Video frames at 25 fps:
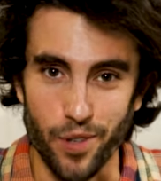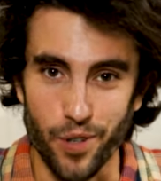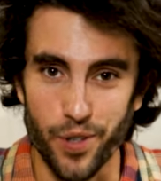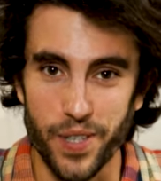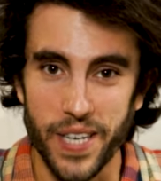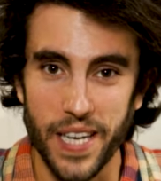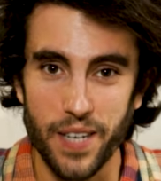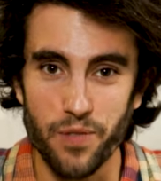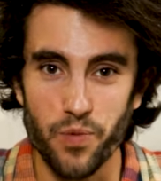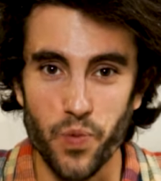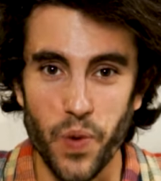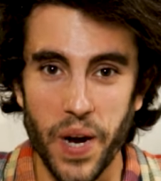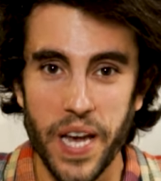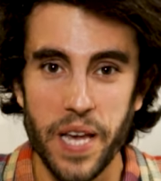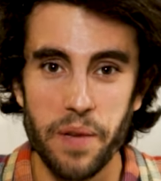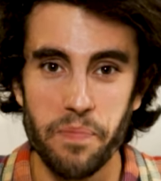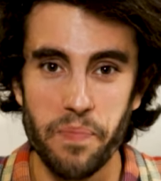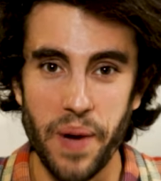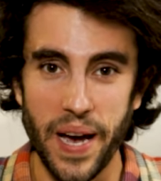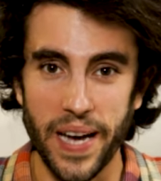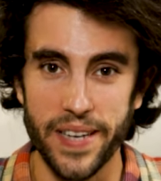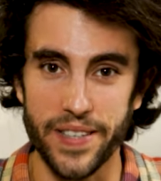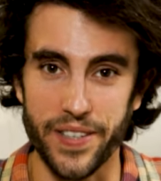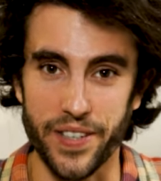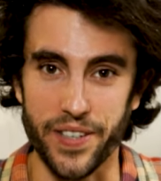looking way
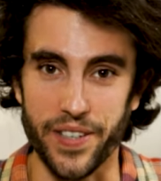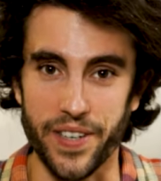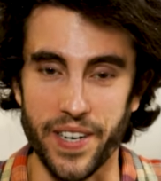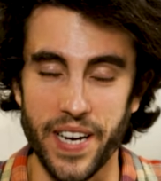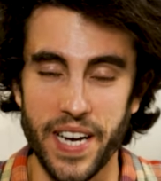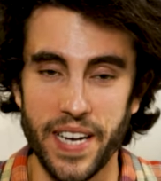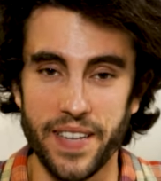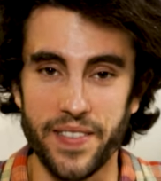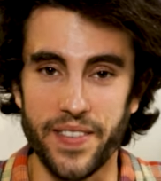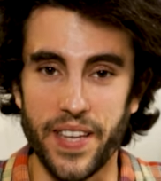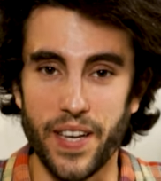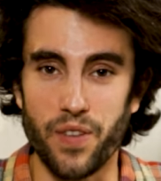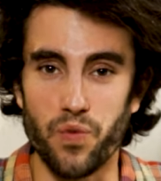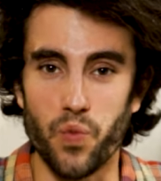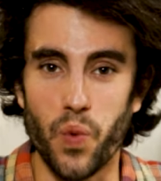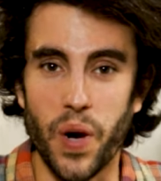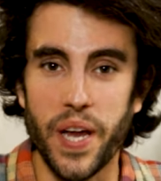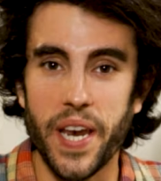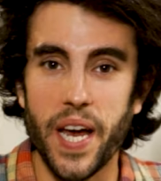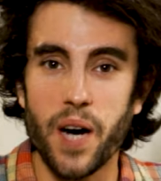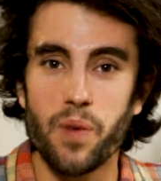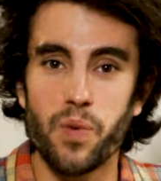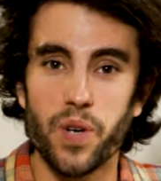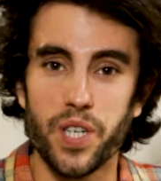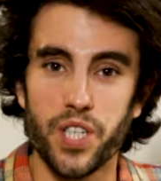better than
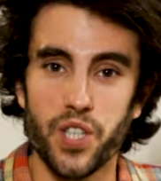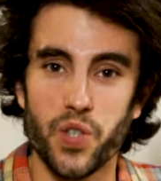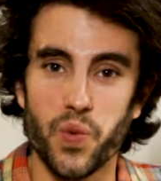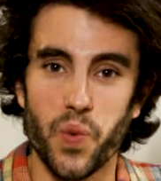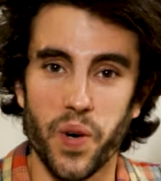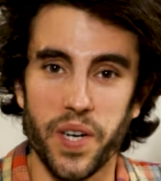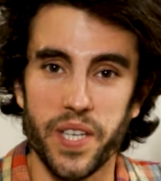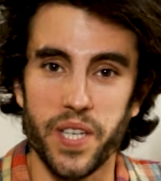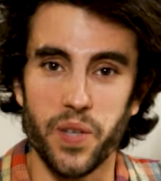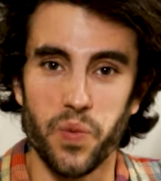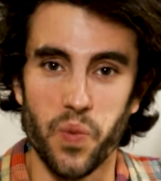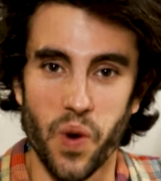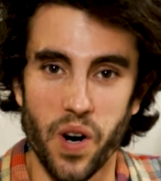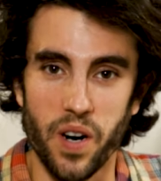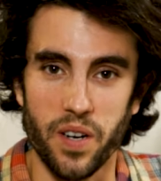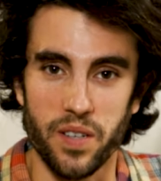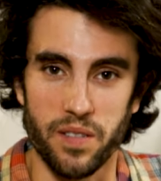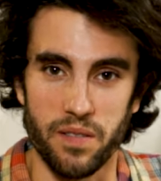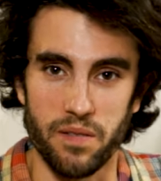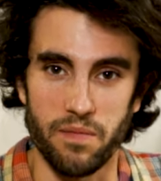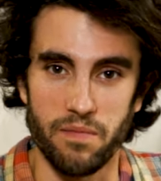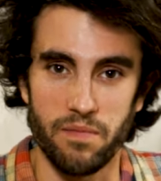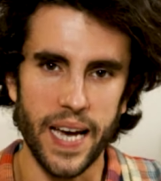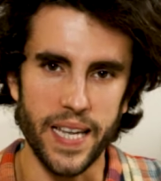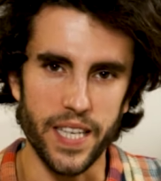when I was 21.
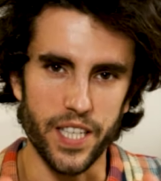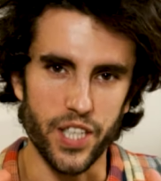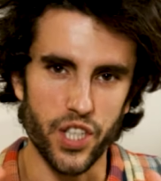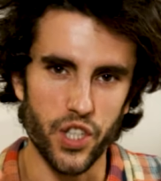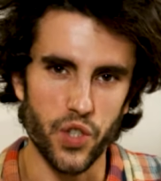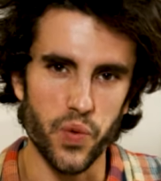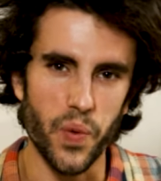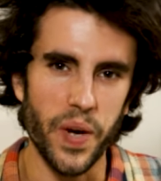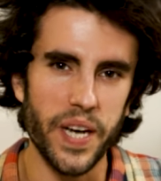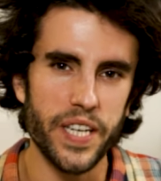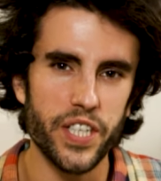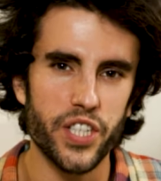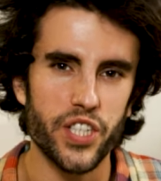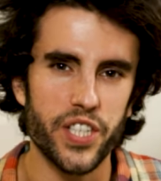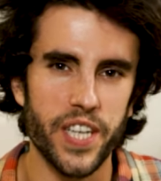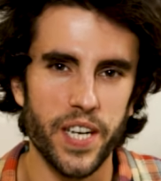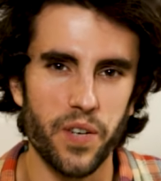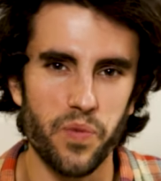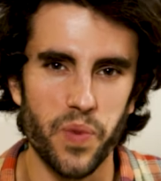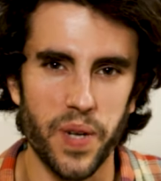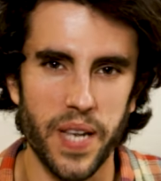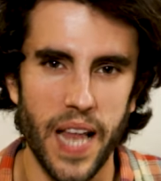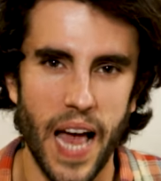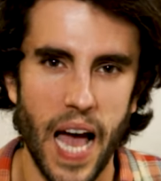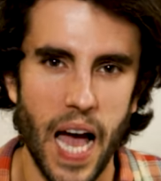And a strange
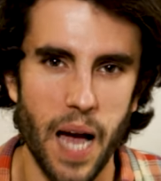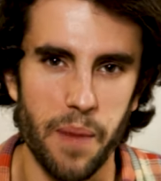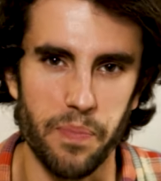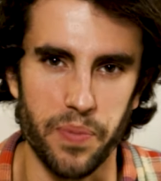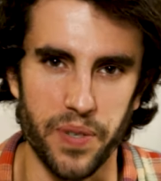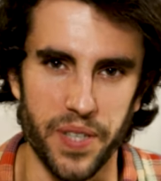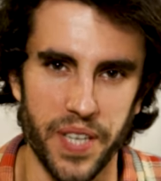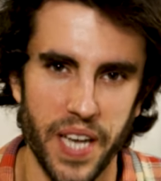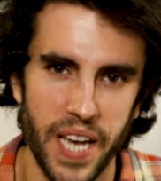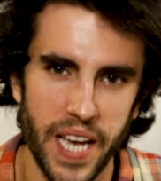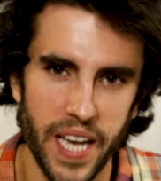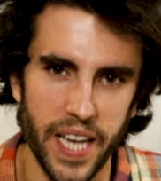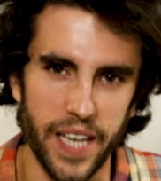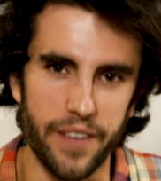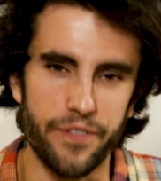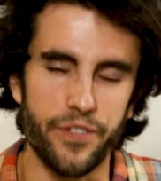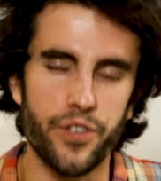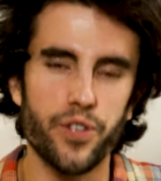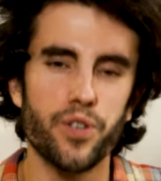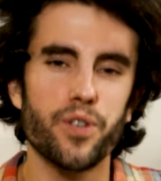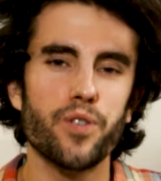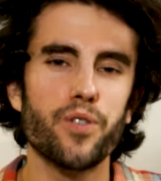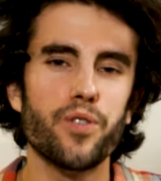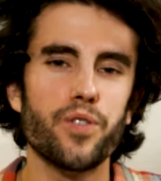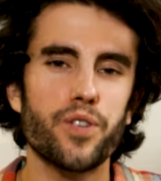thing will happen. If
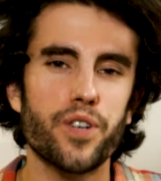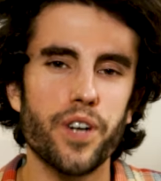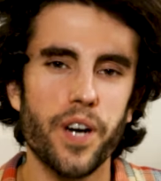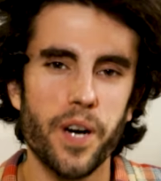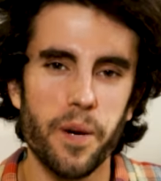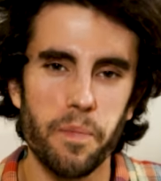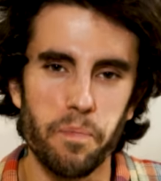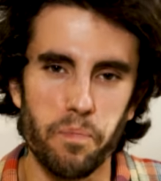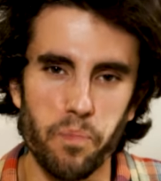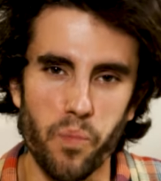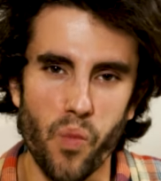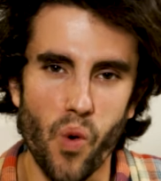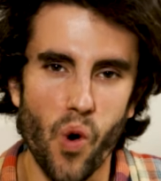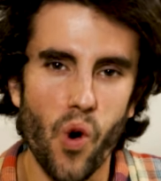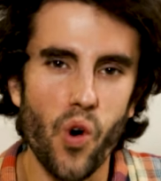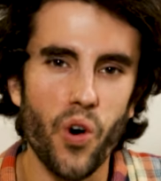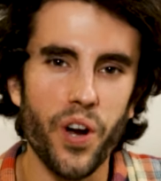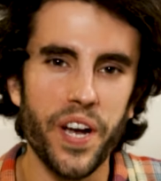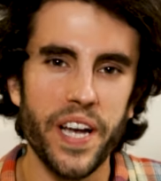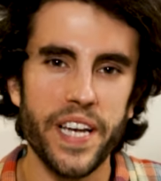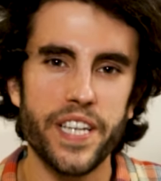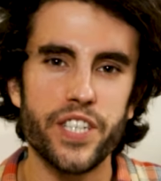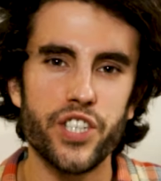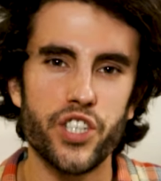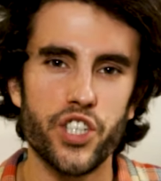you look more
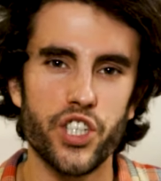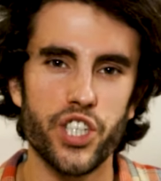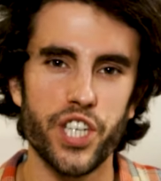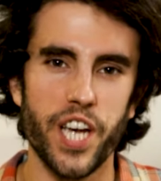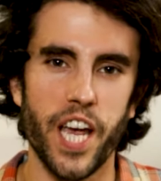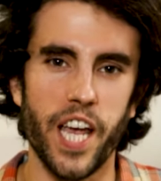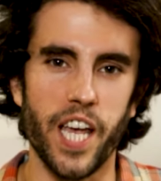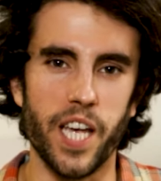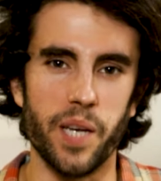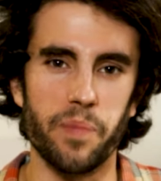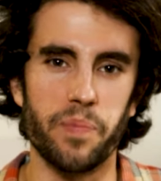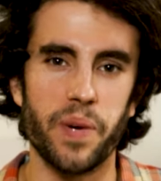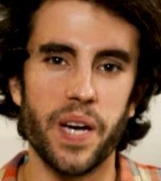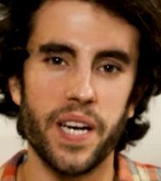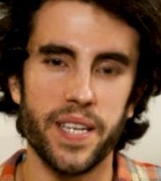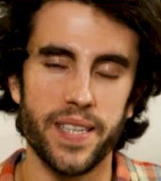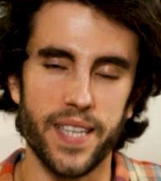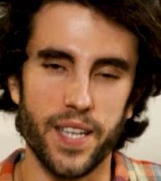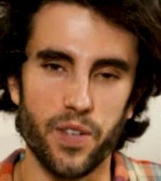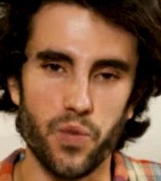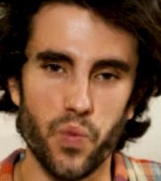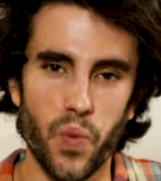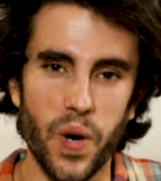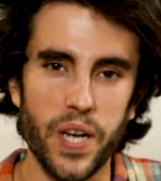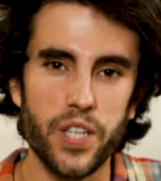in shape
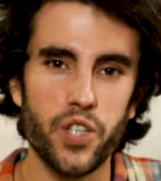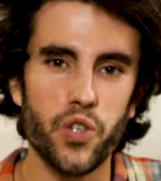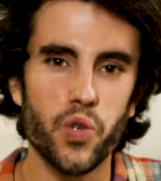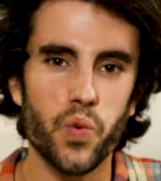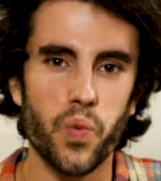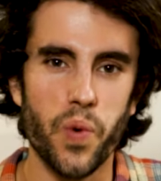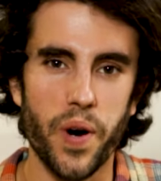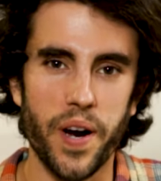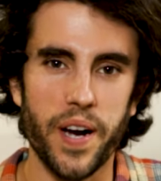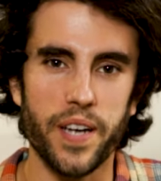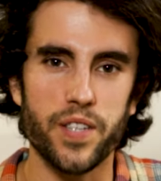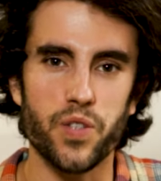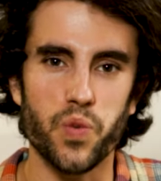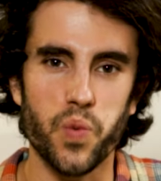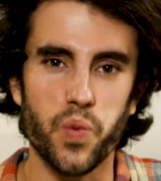than when you were at